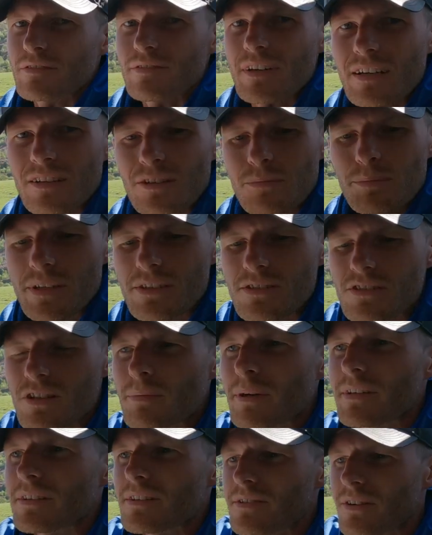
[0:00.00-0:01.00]
a final pit
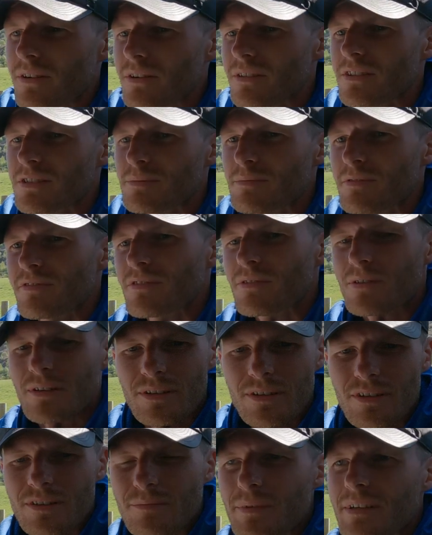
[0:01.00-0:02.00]
stop at the toilets before I
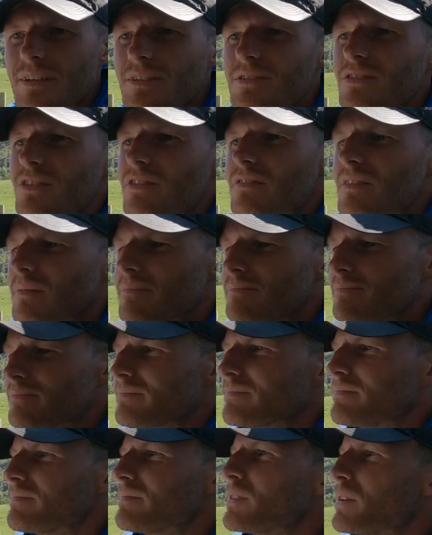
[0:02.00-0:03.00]
go and make sure I'm
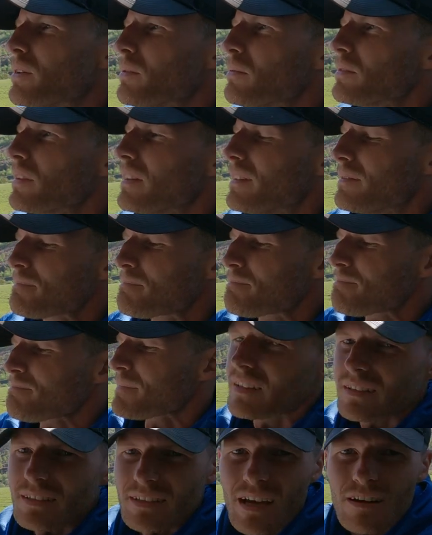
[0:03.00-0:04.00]
cool.
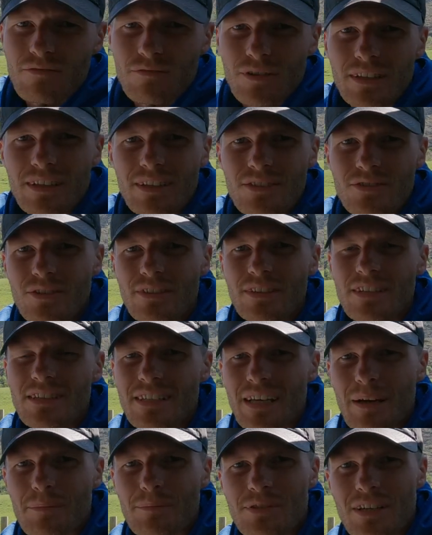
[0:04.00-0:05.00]
Yeah, I've really enjoyed this
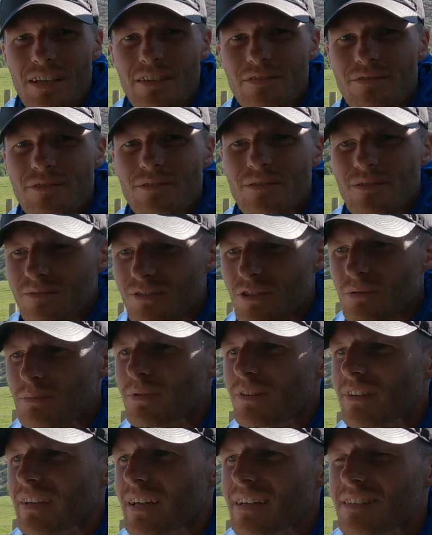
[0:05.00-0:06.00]
campsite for a
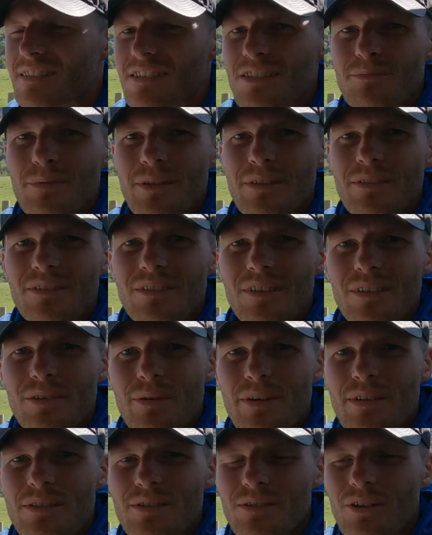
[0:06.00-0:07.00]
couple of nights. It's been a
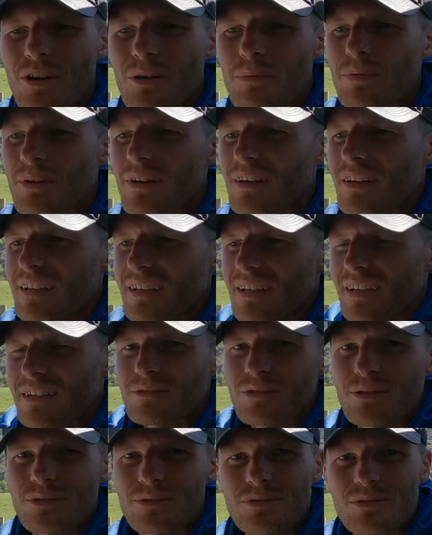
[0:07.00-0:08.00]
great stop.
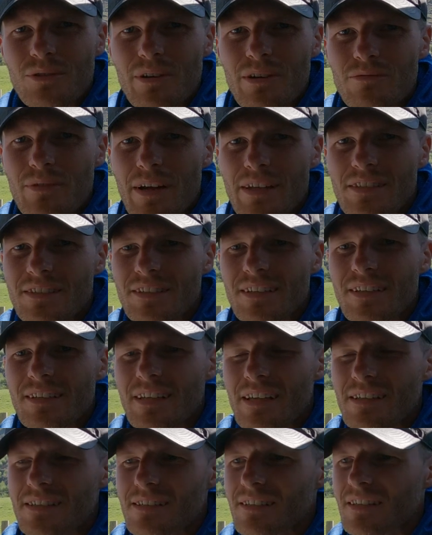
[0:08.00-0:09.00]
A great rest day
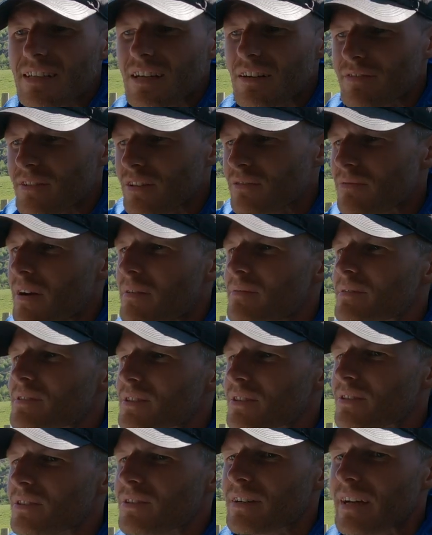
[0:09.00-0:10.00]
yesterday. I feel raring
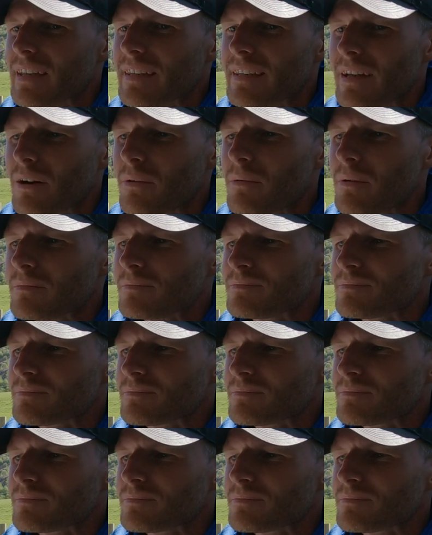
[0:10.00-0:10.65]
to go again now.